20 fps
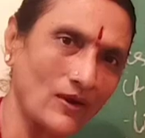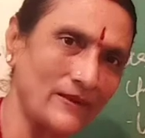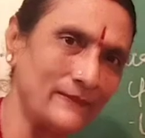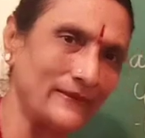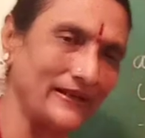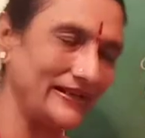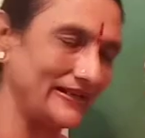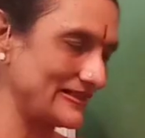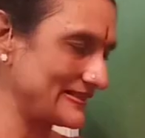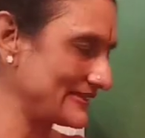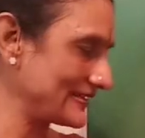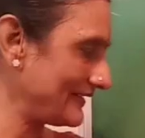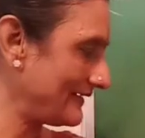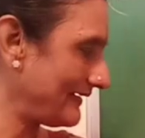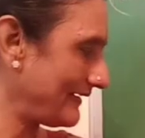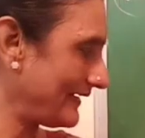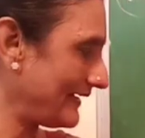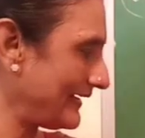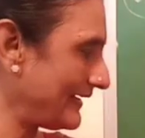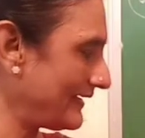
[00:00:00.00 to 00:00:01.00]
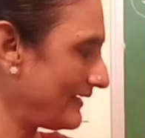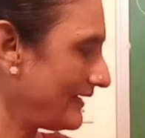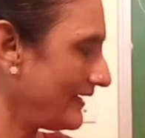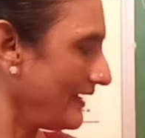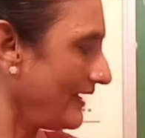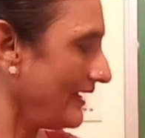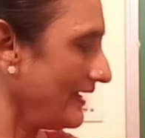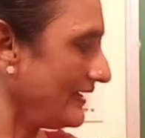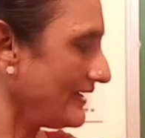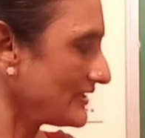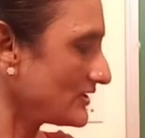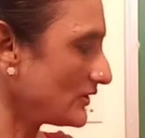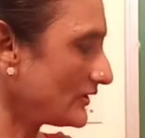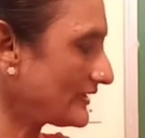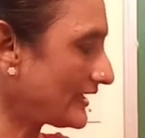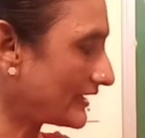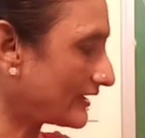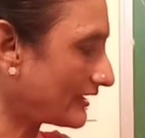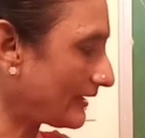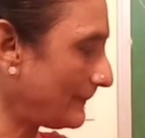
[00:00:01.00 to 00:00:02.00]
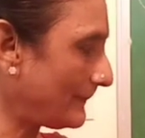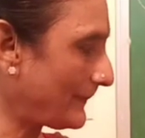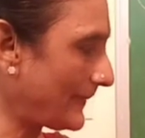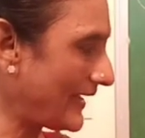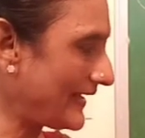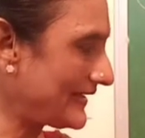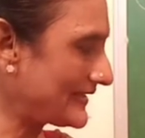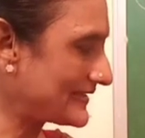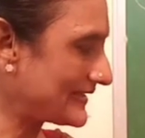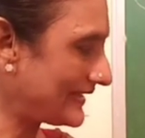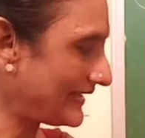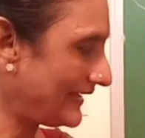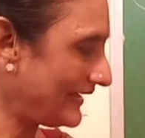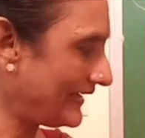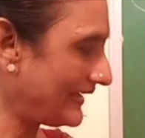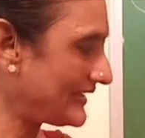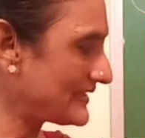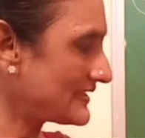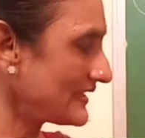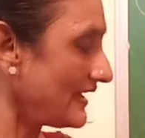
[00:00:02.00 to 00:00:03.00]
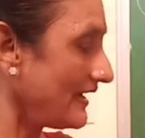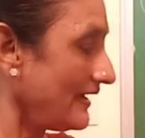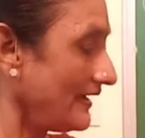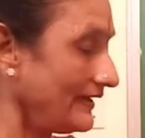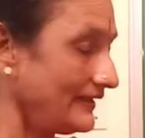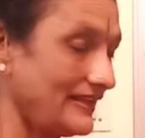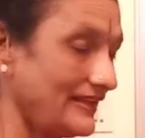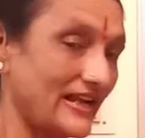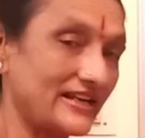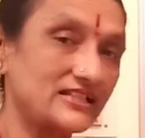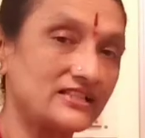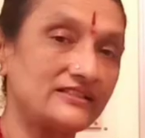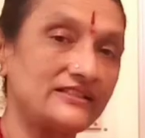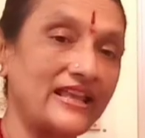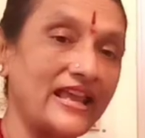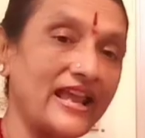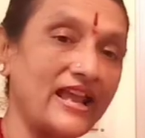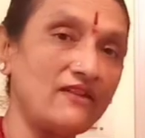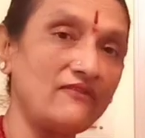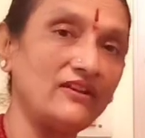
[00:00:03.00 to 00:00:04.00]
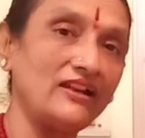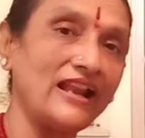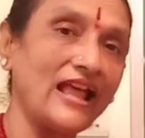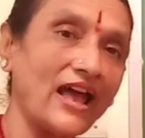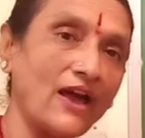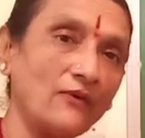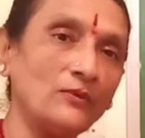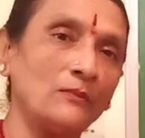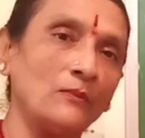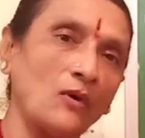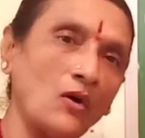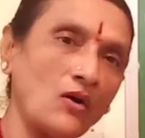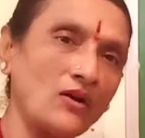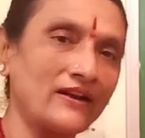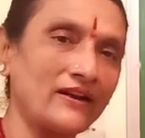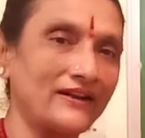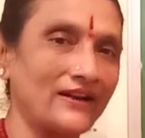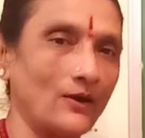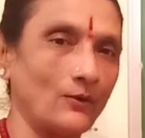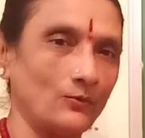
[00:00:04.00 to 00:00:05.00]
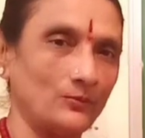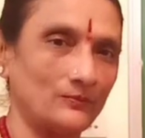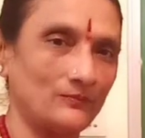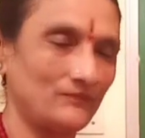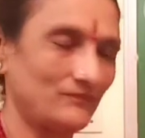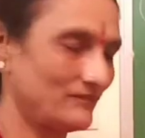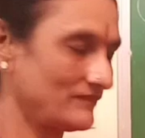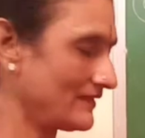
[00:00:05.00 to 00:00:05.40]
minus 100. So the comparison is A will have more now.